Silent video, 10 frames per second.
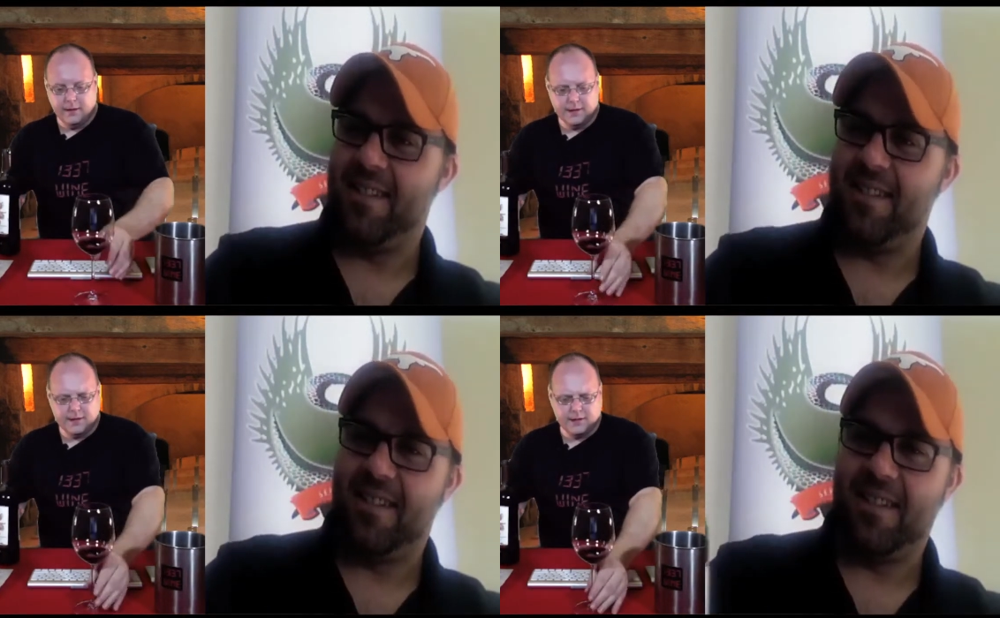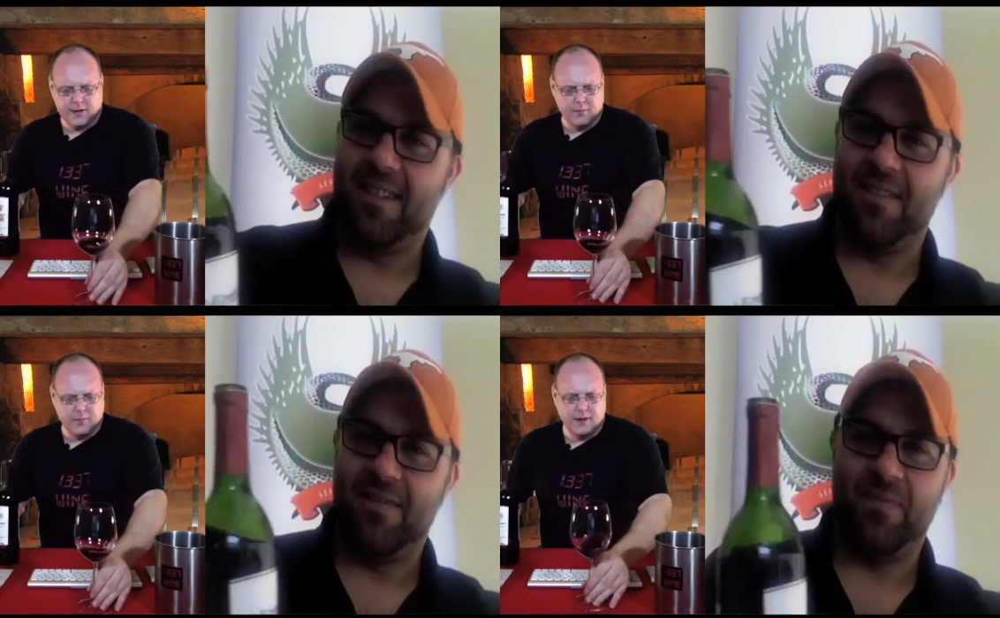Speaker 1: this is
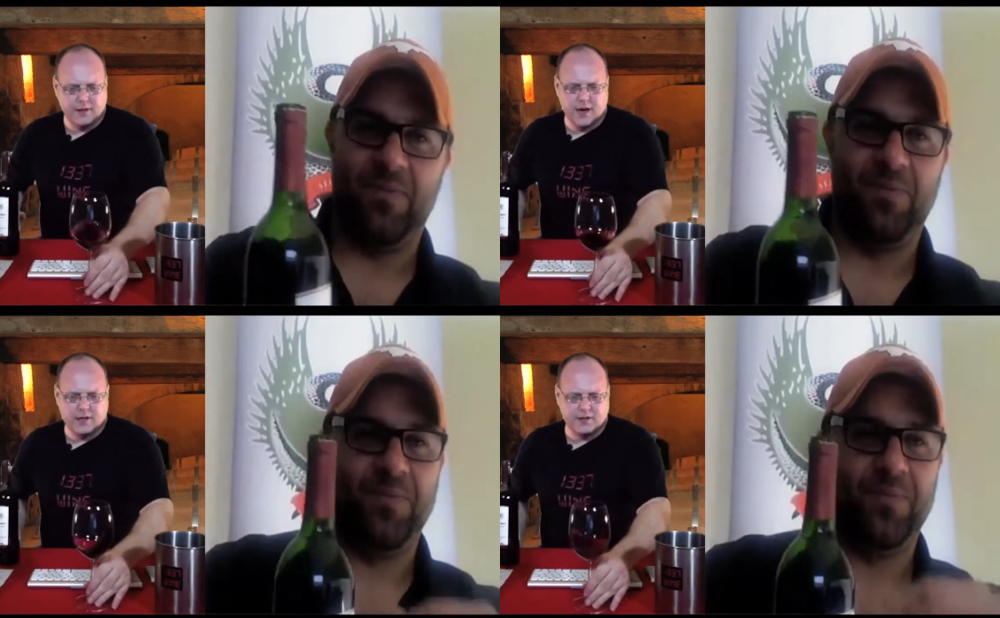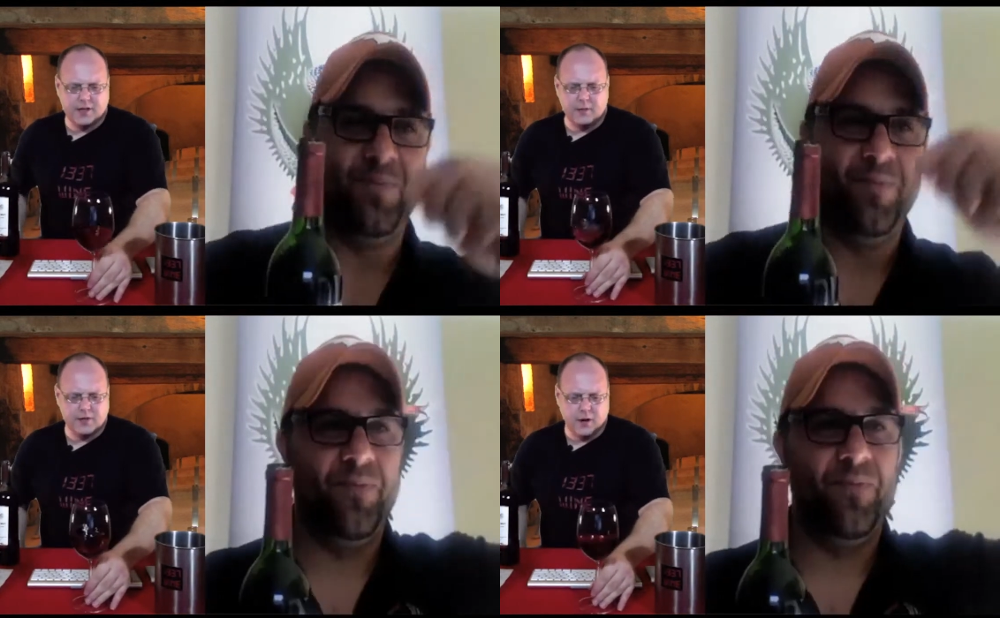owned by the Chateau
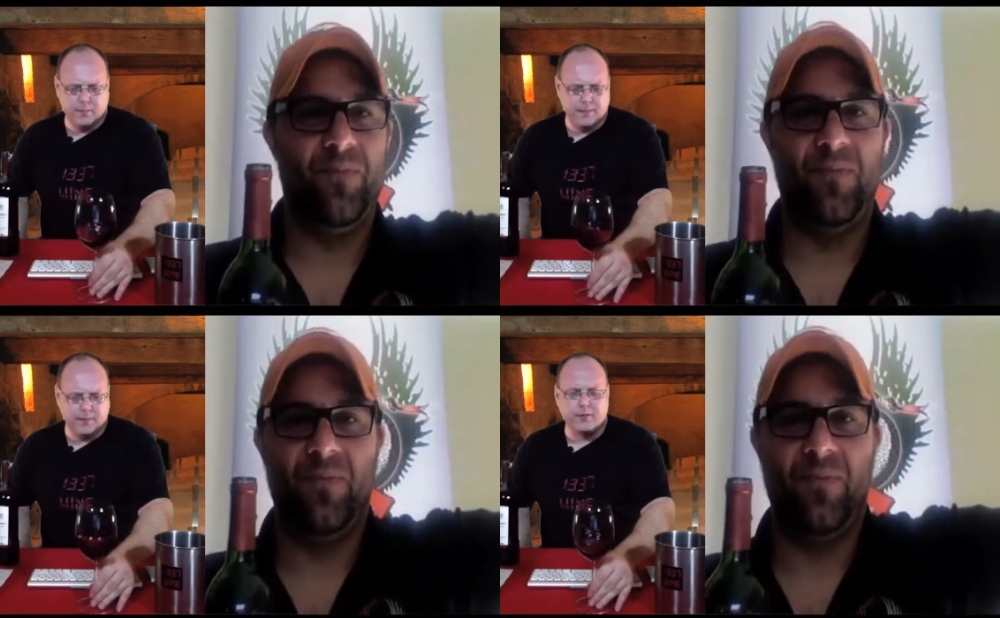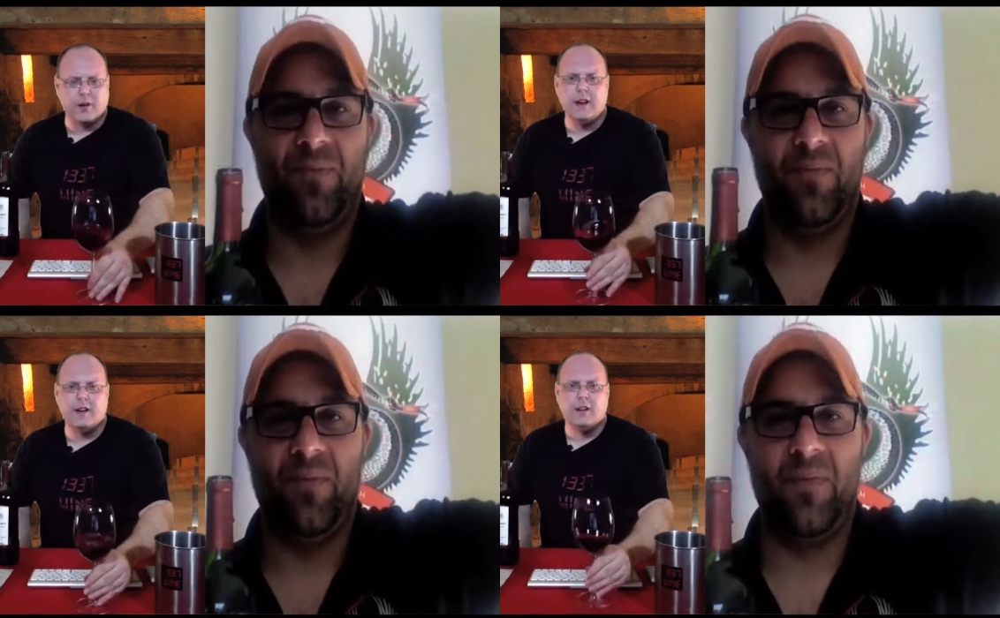Saint Michelle people,
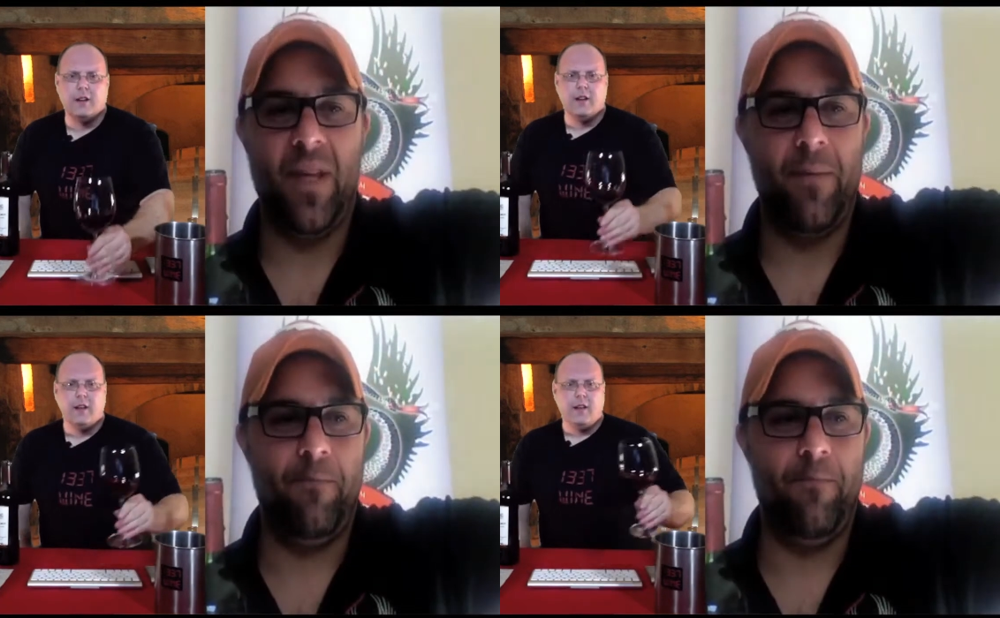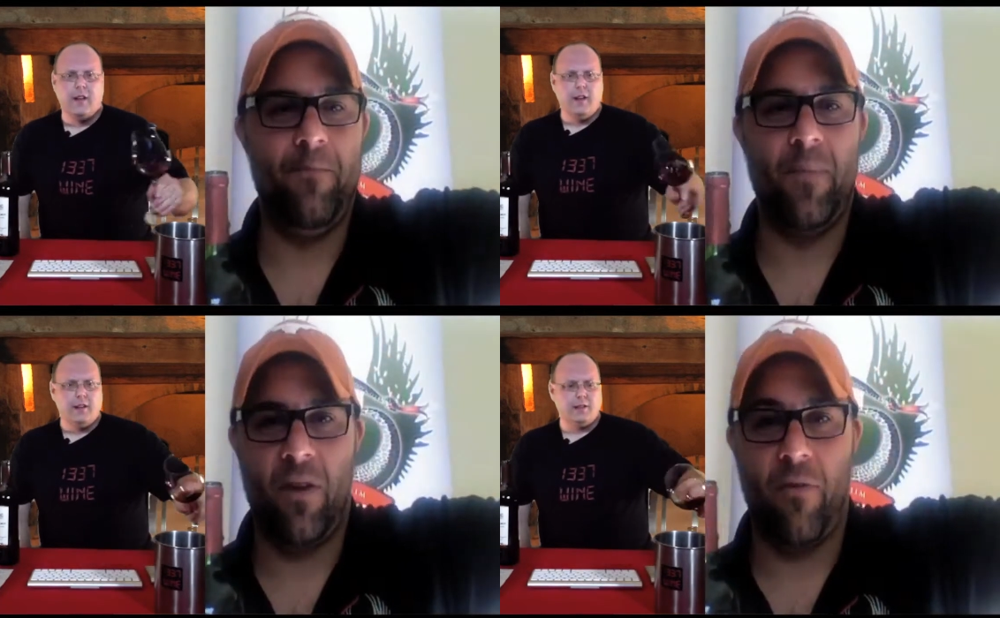right?
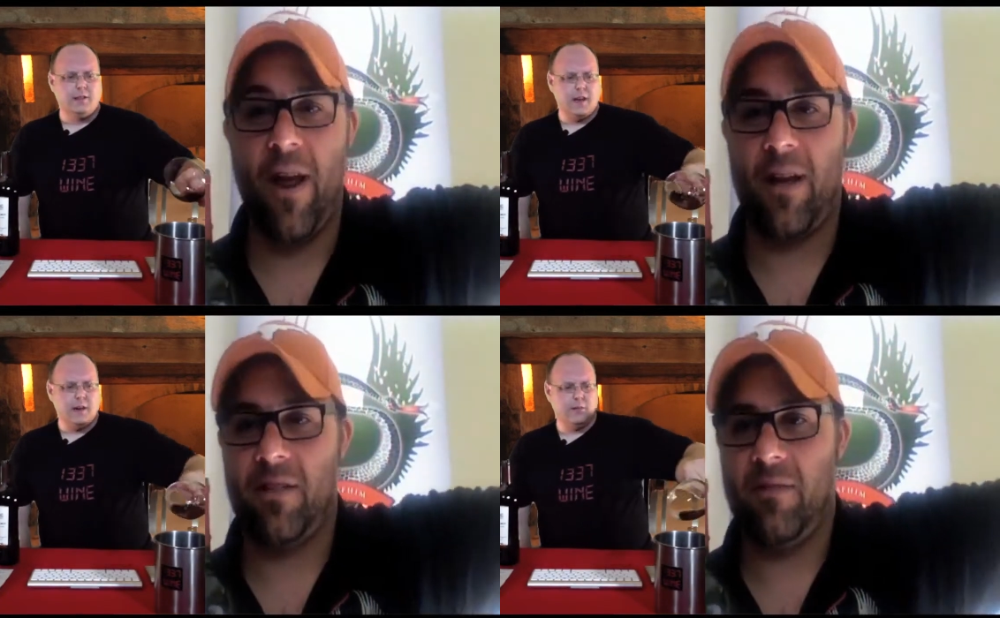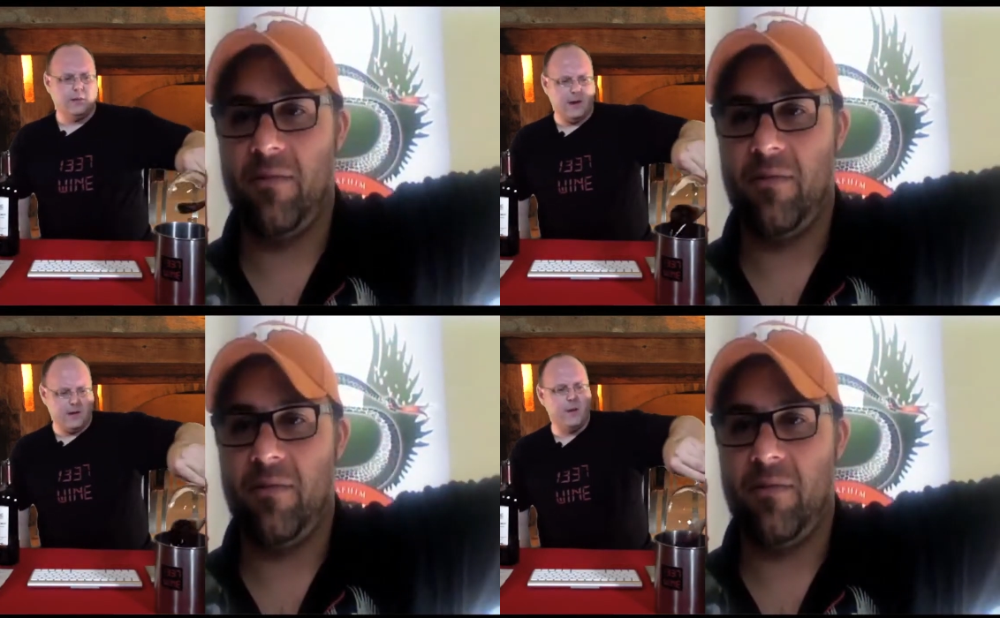It's the Correct.
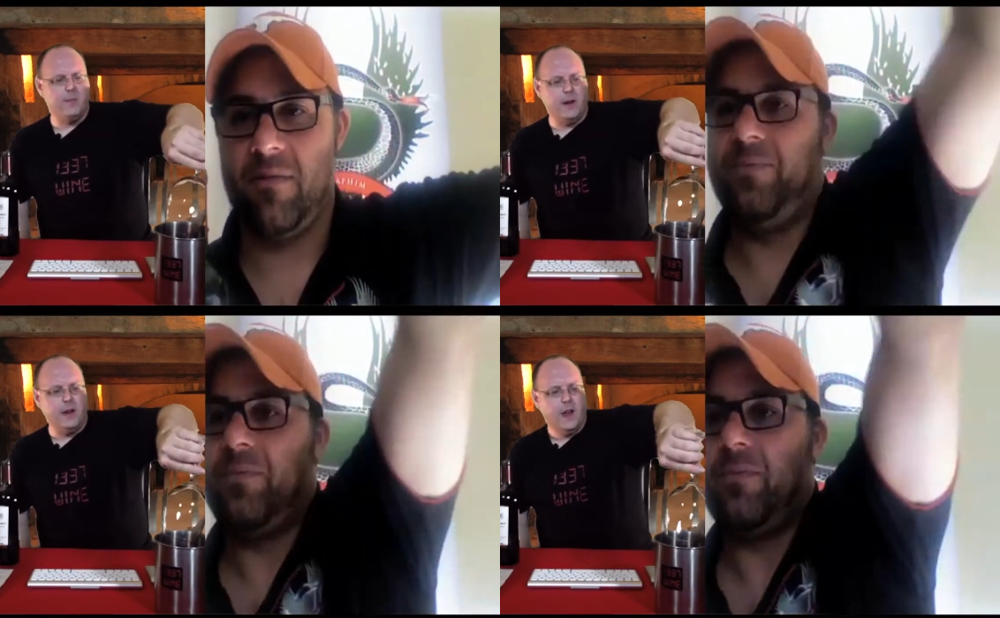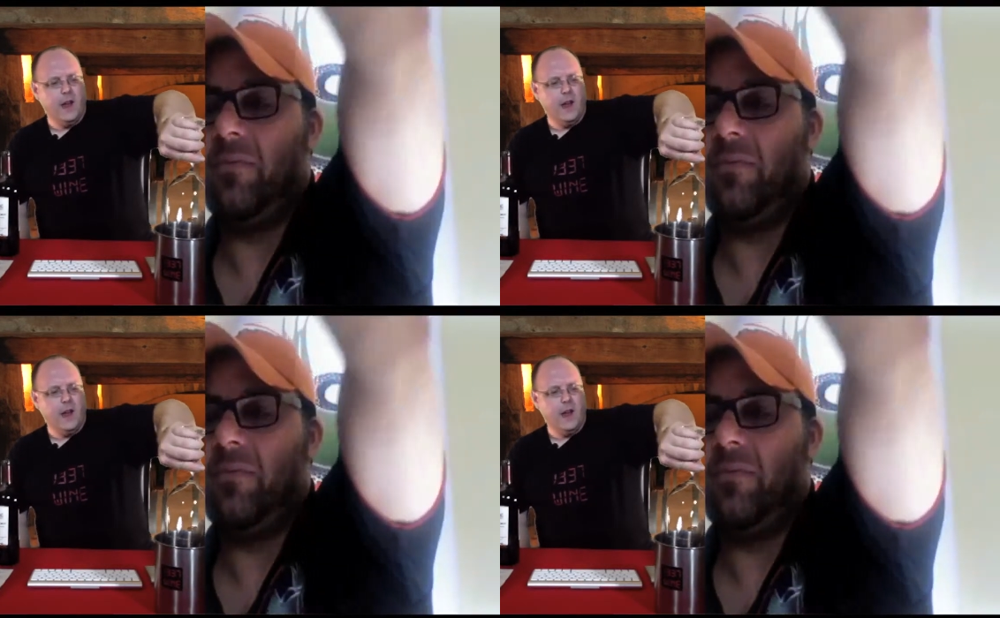same same company,